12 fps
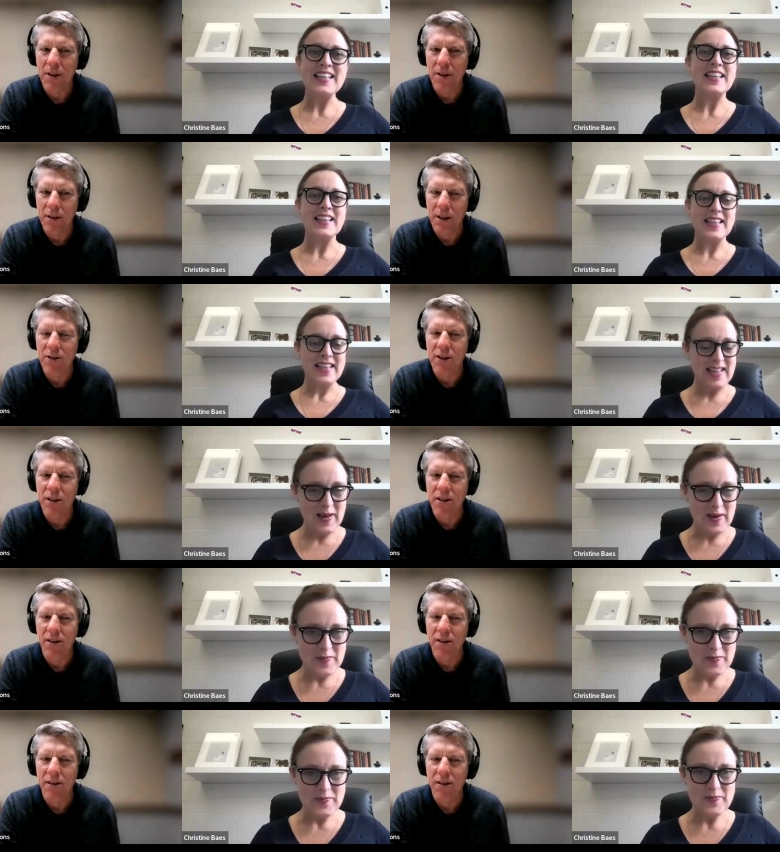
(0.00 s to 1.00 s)
Speaker 1: they're they're
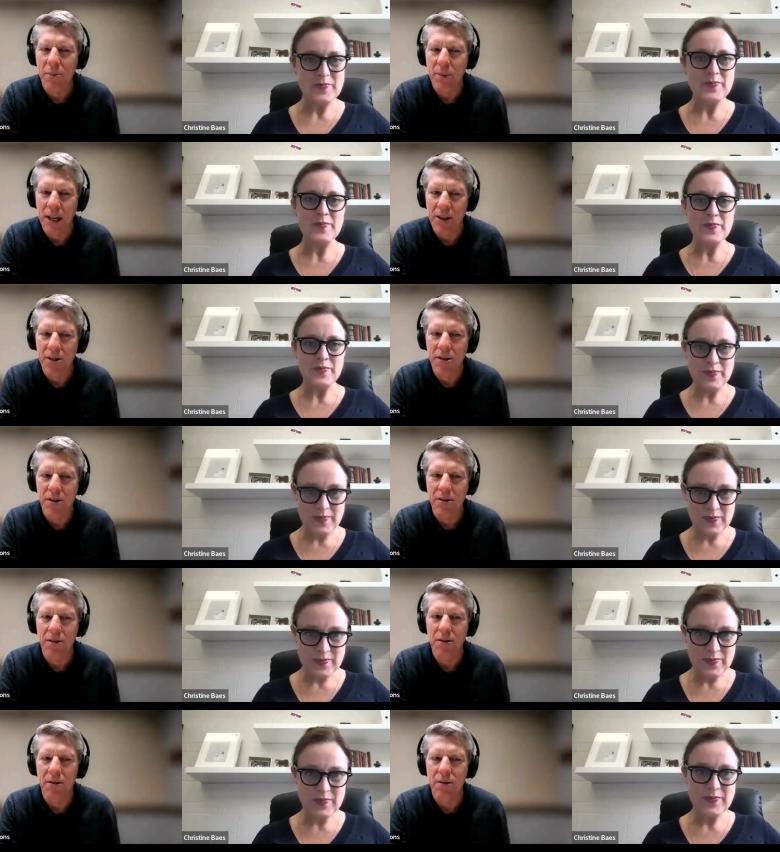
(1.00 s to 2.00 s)
still the
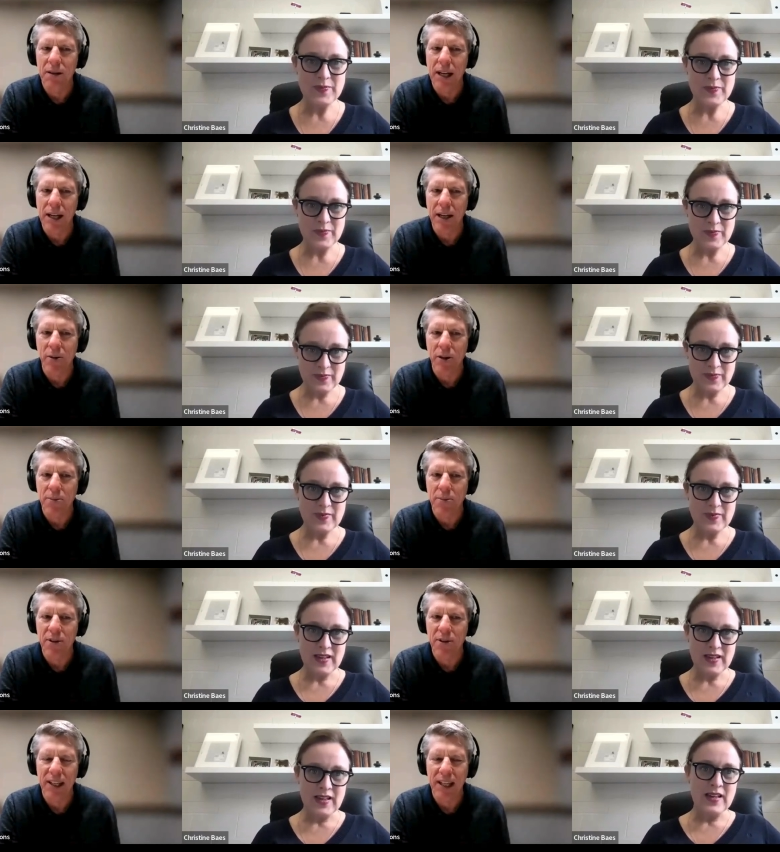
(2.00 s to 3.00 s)
major AI
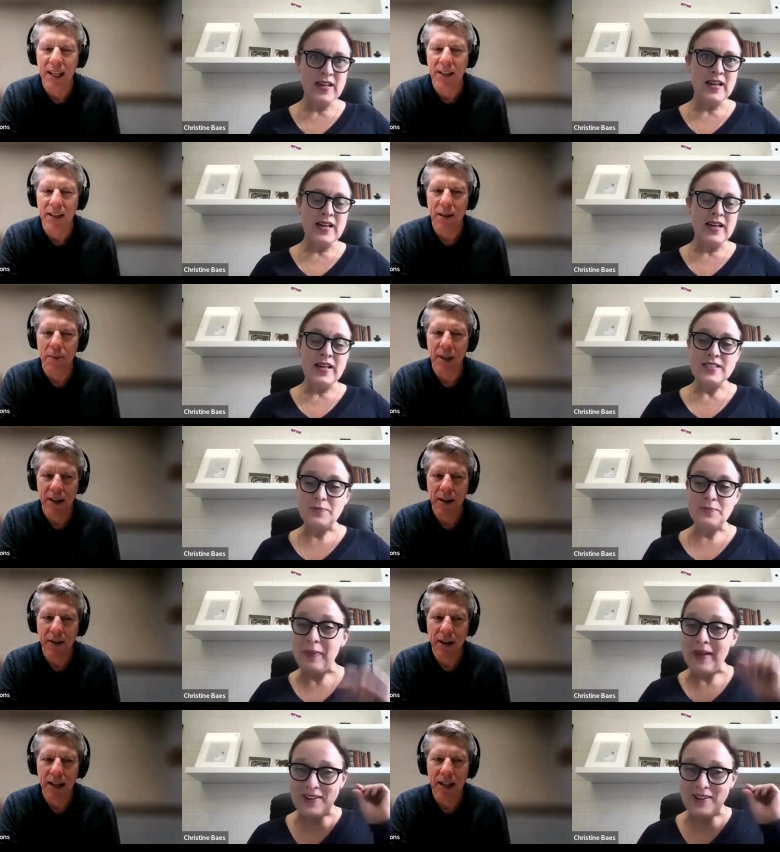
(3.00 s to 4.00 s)
cooperative in Canada. Am I
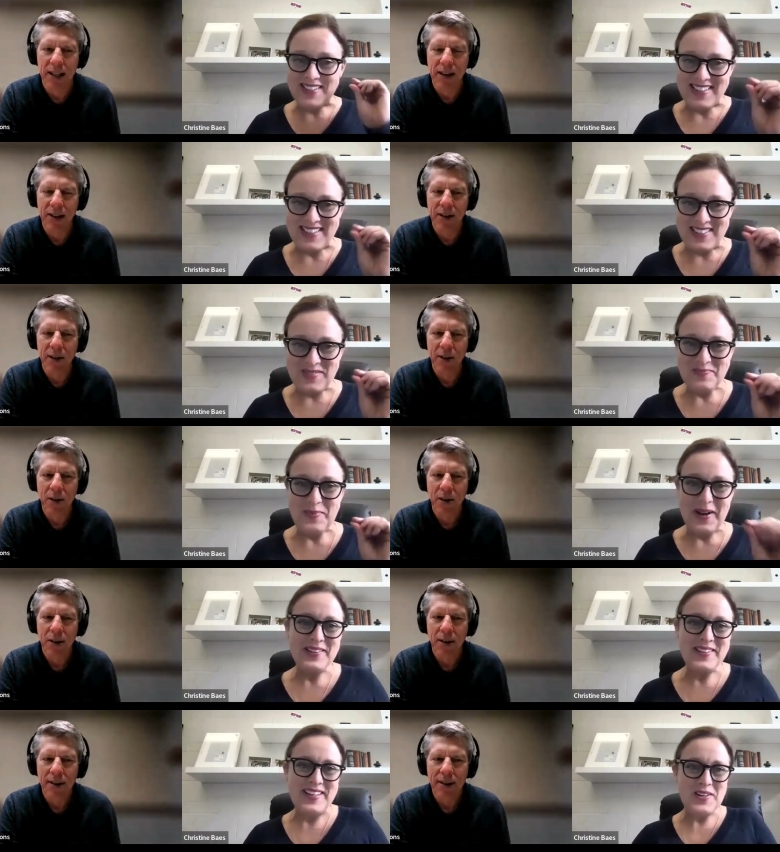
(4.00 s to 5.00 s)
correct? Barely,
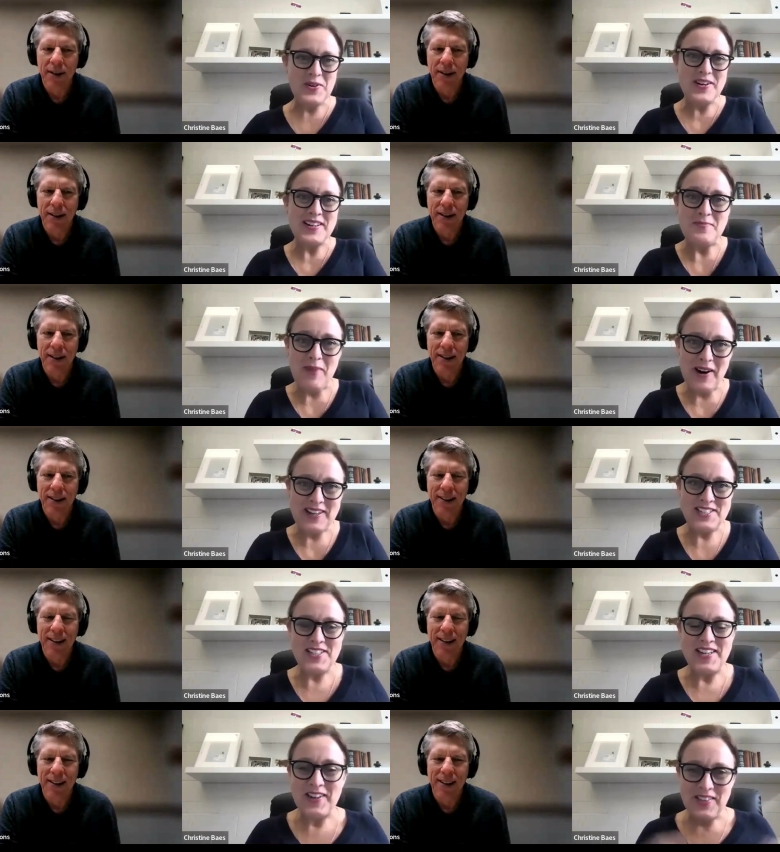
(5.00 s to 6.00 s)
Speaker 2: barely. According to market
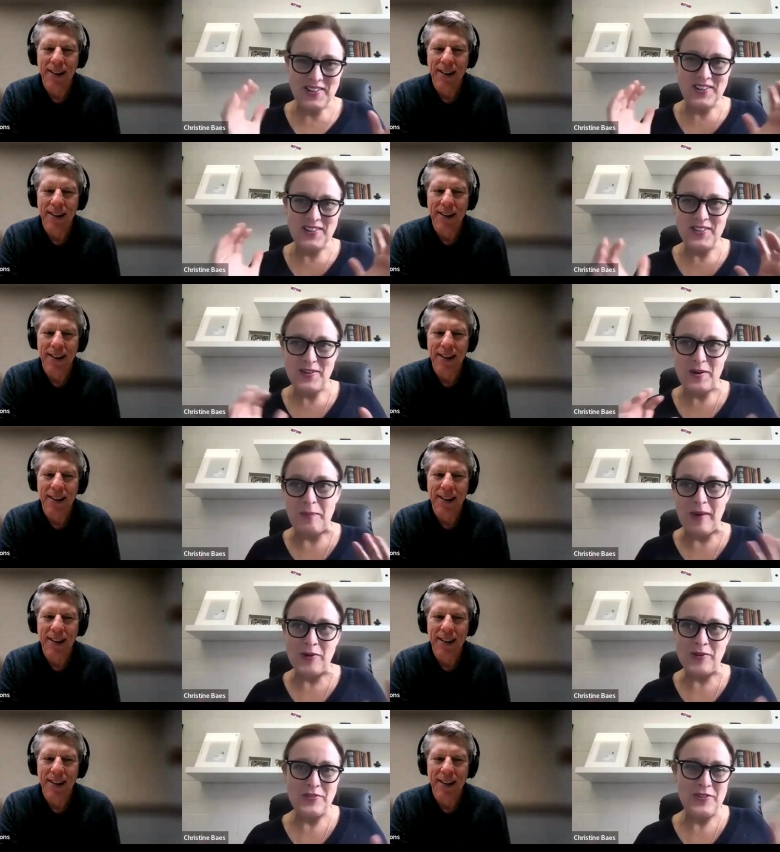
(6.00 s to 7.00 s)
share, they're they're
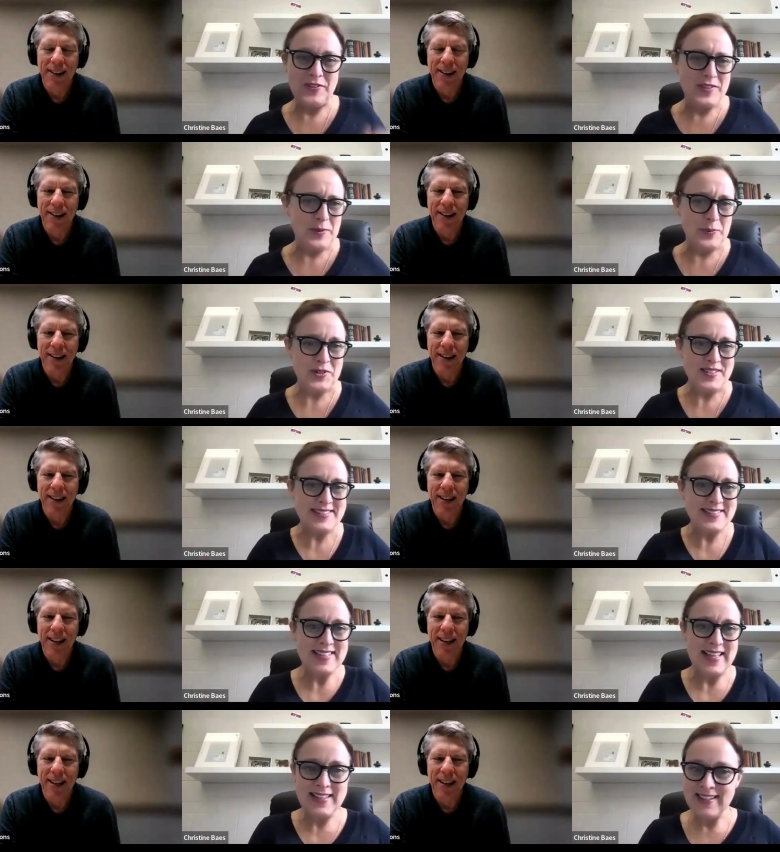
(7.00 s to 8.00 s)
about fifty
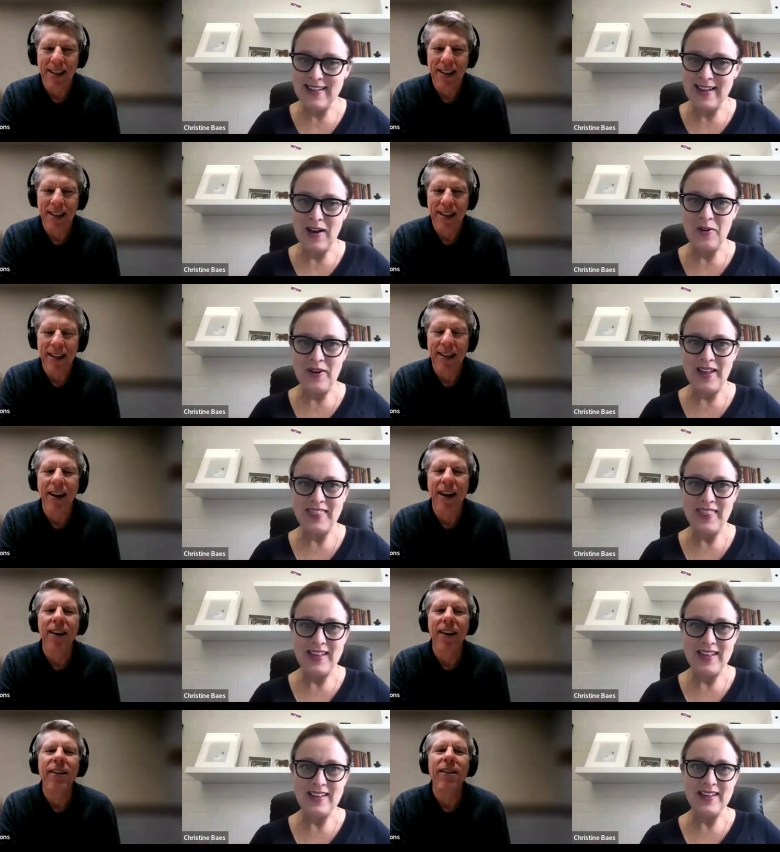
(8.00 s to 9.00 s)
percent now. I think.
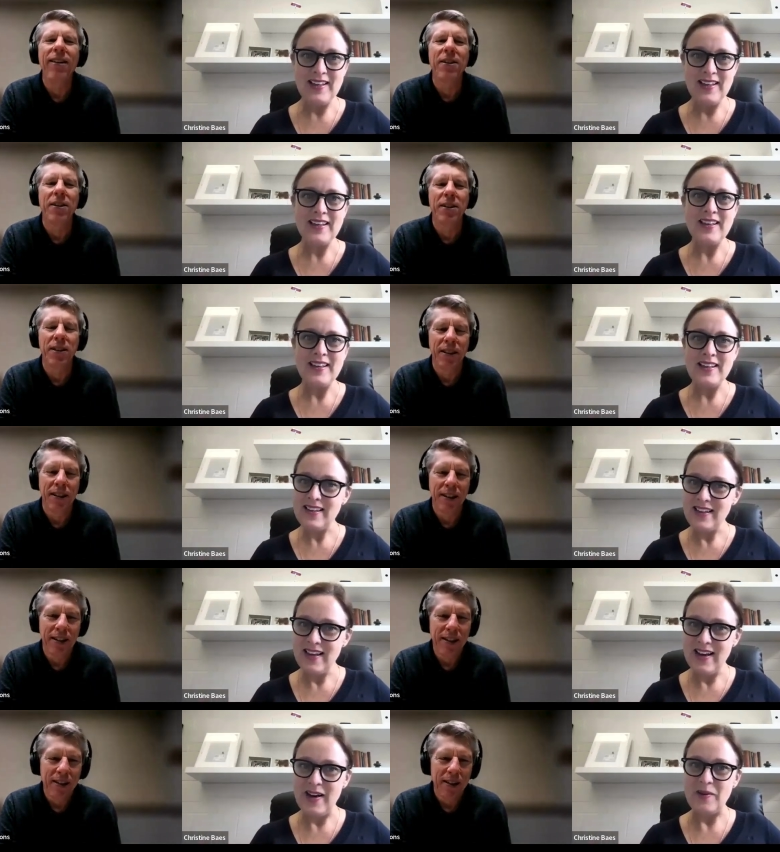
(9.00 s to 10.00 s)
Oh.
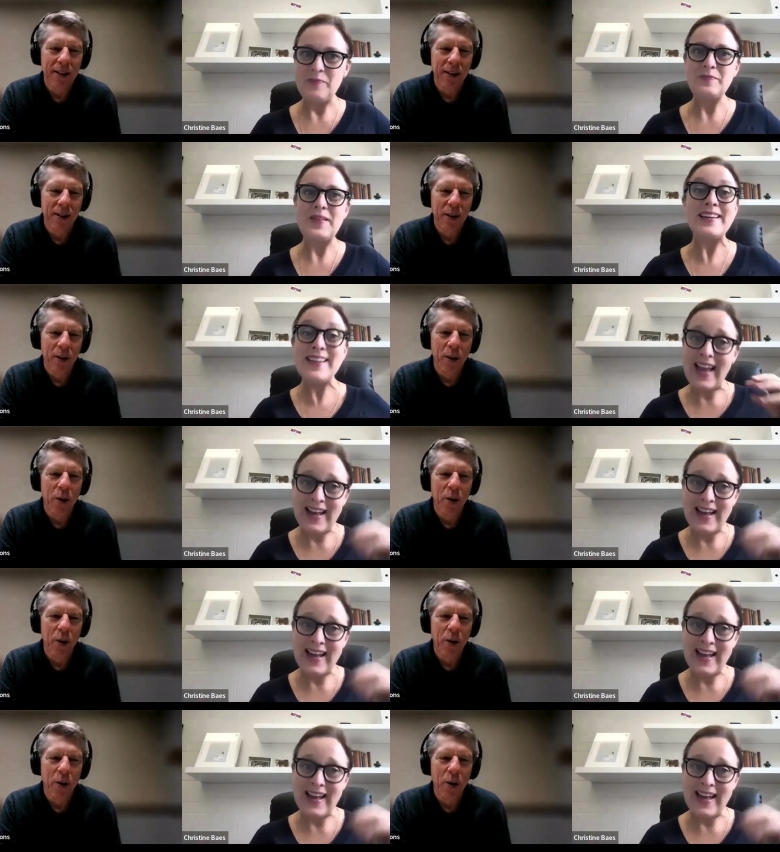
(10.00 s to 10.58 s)
Yeah, in